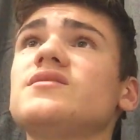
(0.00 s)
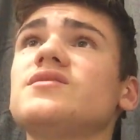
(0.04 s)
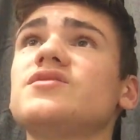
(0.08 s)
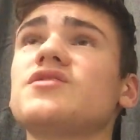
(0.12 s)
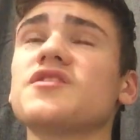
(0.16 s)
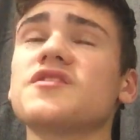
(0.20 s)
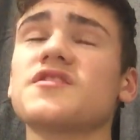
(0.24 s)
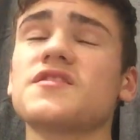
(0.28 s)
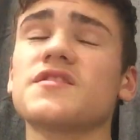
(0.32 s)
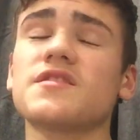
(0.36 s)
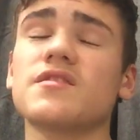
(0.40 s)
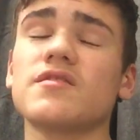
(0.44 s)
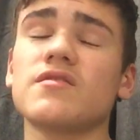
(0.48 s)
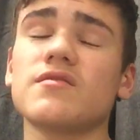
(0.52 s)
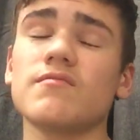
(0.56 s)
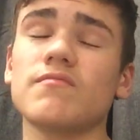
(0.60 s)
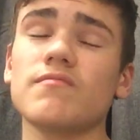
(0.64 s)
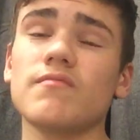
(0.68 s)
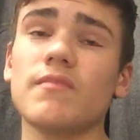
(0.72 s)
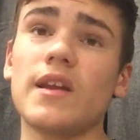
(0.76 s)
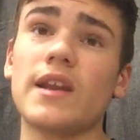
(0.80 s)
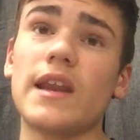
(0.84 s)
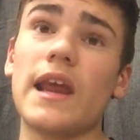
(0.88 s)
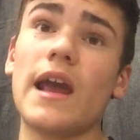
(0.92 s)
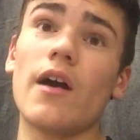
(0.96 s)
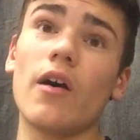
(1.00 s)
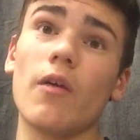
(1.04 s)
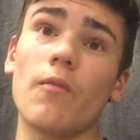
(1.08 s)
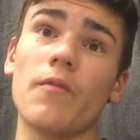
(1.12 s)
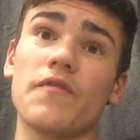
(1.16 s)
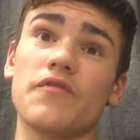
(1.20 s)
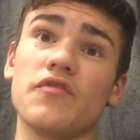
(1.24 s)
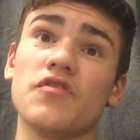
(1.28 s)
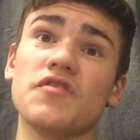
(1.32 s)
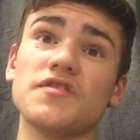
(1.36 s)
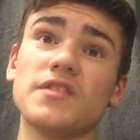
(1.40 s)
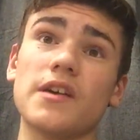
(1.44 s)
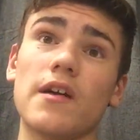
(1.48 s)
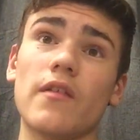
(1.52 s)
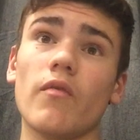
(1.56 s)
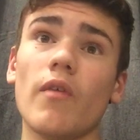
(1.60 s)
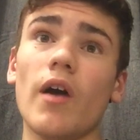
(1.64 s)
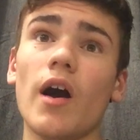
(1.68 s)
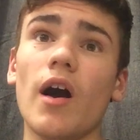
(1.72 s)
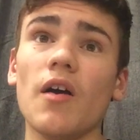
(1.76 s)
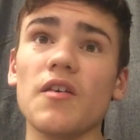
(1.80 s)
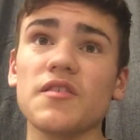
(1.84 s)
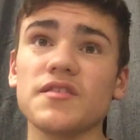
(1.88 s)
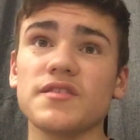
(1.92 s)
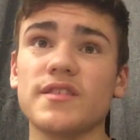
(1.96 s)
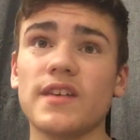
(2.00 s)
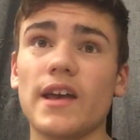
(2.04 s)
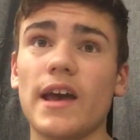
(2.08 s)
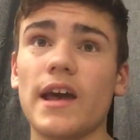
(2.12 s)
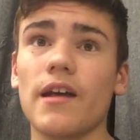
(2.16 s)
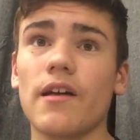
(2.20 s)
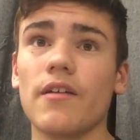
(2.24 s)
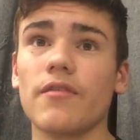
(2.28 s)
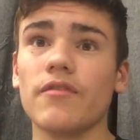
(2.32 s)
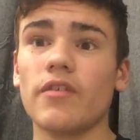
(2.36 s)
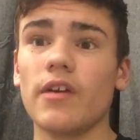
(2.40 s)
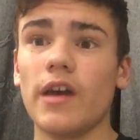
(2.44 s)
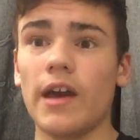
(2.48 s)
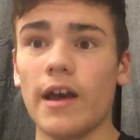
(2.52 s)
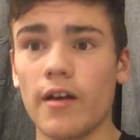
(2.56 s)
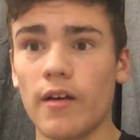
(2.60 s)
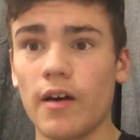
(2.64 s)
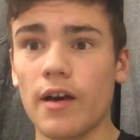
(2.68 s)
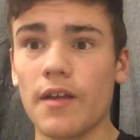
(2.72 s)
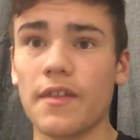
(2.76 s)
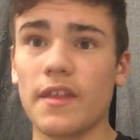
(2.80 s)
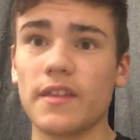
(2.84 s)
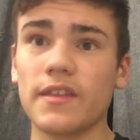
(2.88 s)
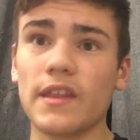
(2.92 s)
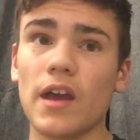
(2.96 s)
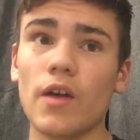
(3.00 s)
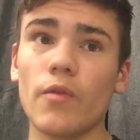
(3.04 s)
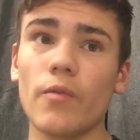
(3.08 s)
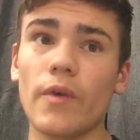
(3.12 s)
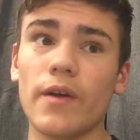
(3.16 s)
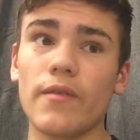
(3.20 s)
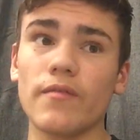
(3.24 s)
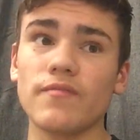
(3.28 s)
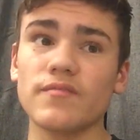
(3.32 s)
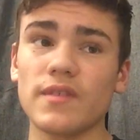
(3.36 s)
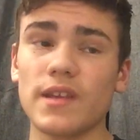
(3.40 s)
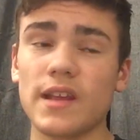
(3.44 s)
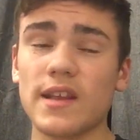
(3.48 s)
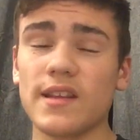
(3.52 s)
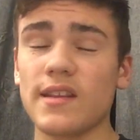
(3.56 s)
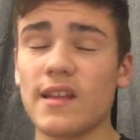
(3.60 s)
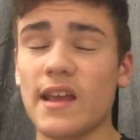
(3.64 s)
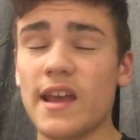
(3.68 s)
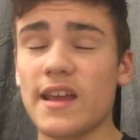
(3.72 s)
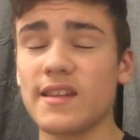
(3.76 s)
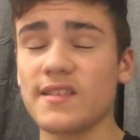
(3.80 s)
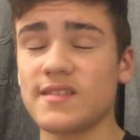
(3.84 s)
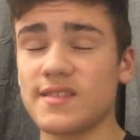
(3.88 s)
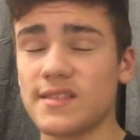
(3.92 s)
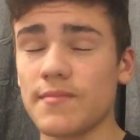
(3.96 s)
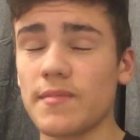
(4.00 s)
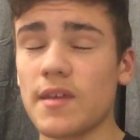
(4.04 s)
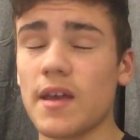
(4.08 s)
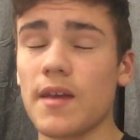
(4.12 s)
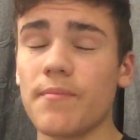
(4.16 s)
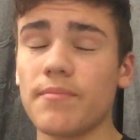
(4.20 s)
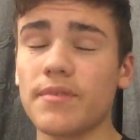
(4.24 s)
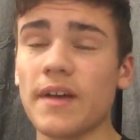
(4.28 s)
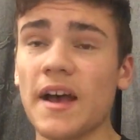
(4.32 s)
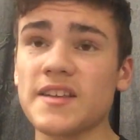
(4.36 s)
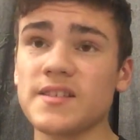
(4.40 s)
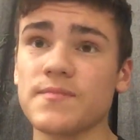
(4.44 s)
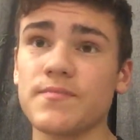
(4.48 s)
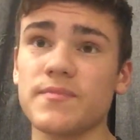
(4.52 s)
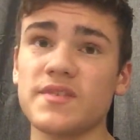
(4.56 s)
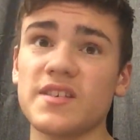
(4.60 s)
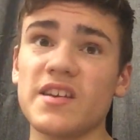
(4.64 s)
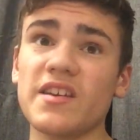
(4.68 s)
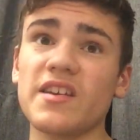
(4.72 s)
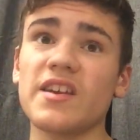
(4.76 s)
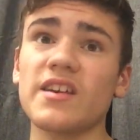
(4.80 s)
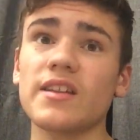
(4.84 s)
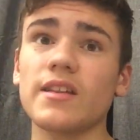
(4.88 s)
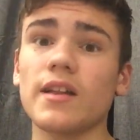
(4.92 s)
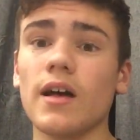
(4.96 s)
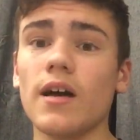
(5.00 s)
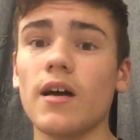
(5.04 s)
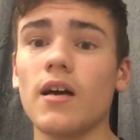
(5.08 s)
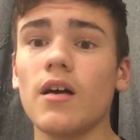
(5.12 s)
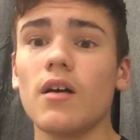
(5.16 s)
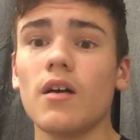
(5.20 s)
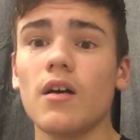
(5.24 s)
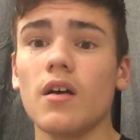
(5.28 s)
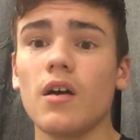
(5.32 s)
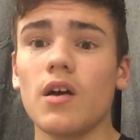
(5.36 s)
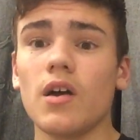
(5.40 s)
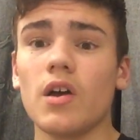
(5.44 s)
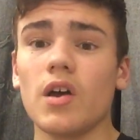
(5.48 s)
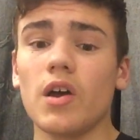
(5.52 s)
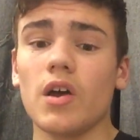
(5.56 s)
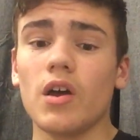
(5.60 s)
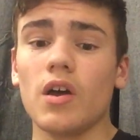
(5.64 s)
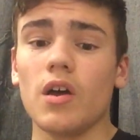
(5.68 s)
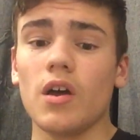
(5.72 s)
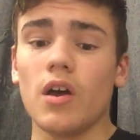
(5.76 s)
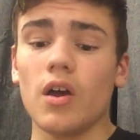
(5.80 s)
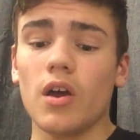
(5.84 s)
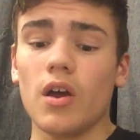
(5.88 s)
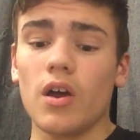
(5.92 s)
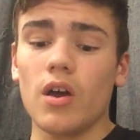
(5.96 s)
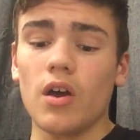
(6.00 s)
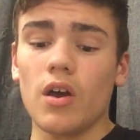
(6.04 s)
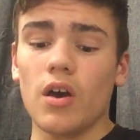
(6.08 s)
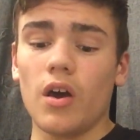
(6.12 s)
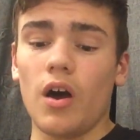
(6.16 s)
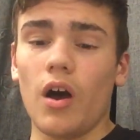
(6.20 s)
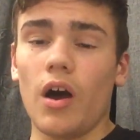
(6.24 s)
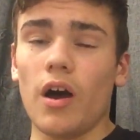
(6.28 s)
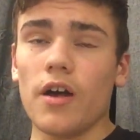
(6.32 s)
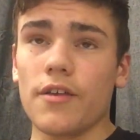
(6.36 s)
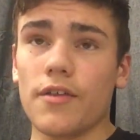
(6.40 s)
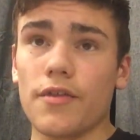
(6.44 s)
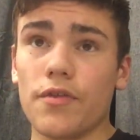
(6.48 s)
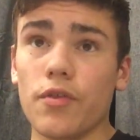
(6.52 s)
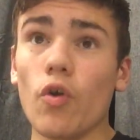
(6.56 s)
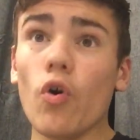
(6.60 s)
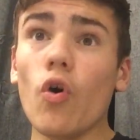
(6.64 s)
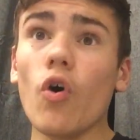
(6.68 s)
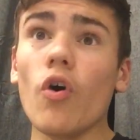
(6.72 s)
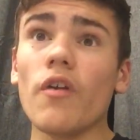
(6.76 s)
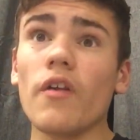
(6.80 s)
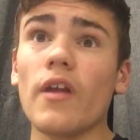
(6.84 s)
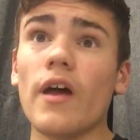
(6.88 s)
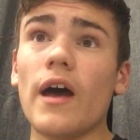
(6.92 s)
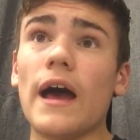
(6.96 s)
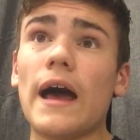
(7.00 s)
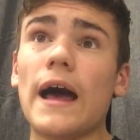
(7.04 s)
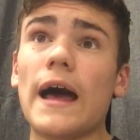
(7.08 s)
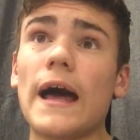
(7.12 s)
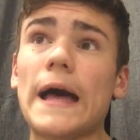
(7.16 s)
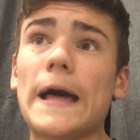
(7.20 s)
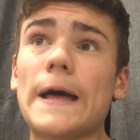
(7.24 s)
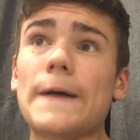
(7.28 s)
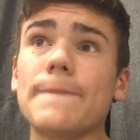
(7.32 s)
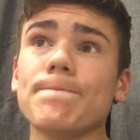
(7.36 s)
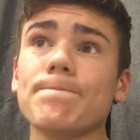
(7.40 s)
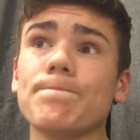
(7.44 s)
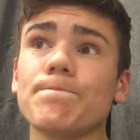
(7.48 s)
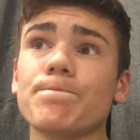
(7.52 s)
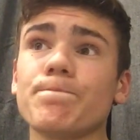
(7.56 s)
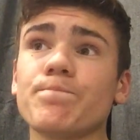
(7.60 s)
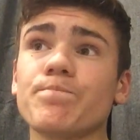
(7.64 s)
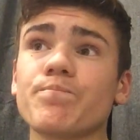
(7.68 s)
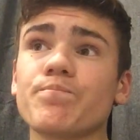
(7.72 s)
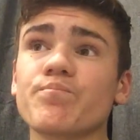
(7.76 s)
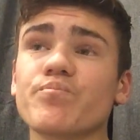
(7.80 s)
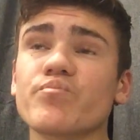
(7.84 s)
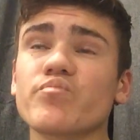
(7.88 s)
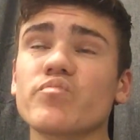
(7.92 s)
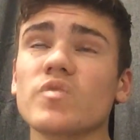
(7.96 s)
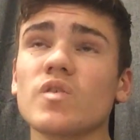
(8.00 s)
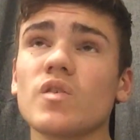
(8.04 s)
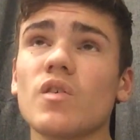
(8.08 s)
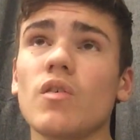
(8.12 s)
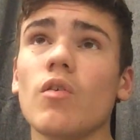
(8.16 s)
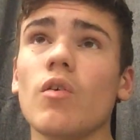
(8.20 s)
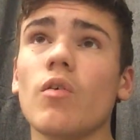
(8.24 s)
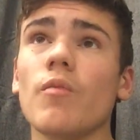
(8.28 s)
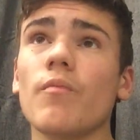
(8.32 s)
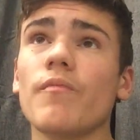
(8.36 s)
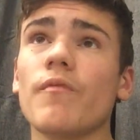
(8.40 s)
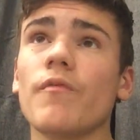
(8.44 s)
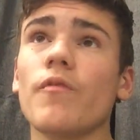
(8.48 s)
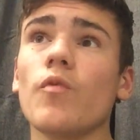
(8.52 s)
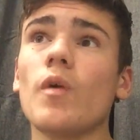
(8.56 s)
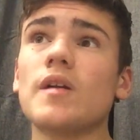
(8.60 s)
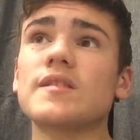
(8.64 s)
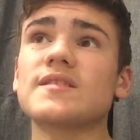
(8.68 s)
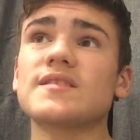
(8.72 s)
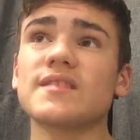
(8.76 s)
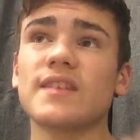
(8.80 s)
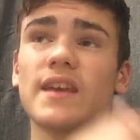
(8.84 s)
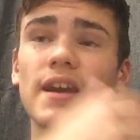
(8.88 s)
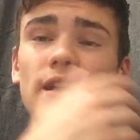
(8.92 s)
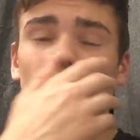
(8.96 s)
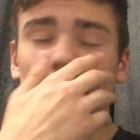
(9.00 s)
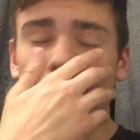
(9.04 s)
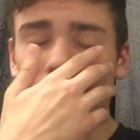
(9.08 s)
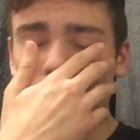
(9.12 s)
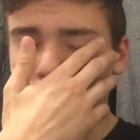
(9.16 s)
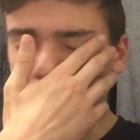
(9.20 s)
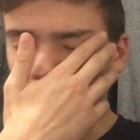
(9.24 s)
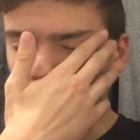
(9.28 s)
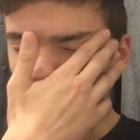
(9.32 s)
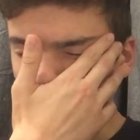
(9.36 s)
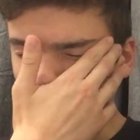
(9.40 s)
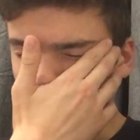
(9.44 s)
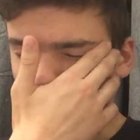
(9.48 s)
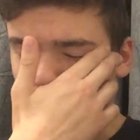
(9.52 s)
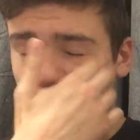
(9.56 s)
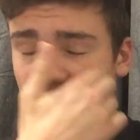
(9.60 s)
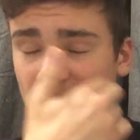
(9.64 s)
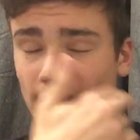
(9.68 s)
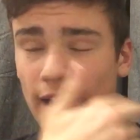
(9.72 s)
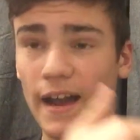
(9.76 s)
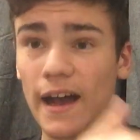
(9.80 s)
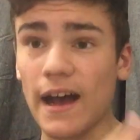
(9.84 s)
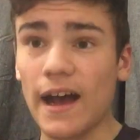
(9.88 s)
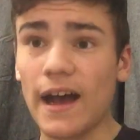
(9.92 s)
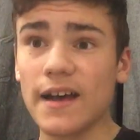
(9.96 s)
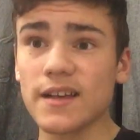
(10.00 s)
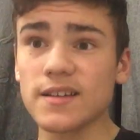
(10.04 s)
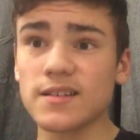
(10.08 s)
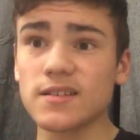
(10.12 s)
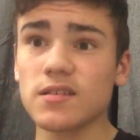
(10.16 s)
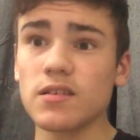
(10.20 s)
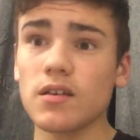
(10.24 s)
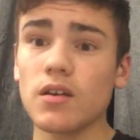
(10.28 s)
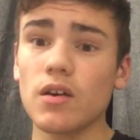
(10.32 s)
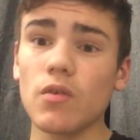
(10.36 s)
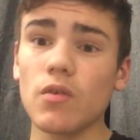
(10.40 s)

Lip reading: just now with New South Wales, how I think they went and some of their players in particular. I thought, I thought Payne Haas